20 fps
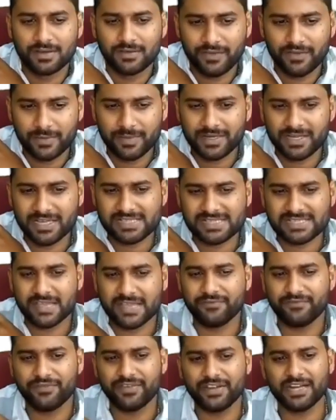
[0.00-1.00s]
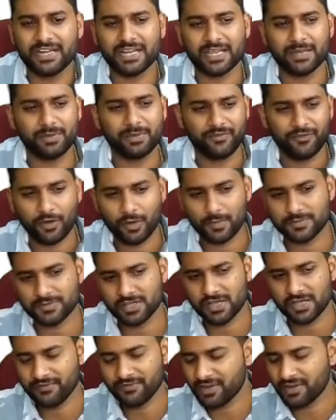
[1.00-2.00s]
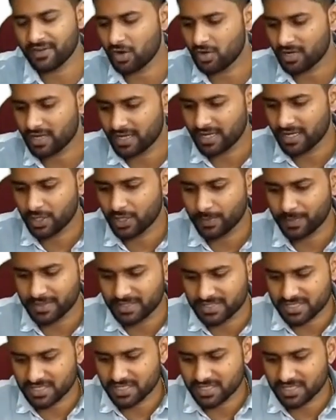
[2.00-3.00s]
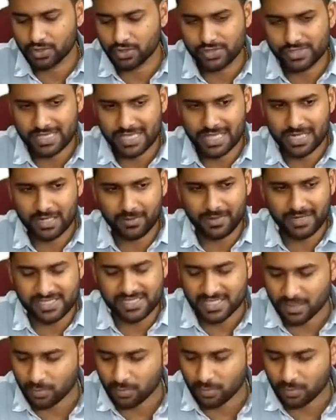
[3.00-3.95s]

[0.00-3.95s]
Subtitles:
Why? Because every time if you observe every alternative picture, those elements are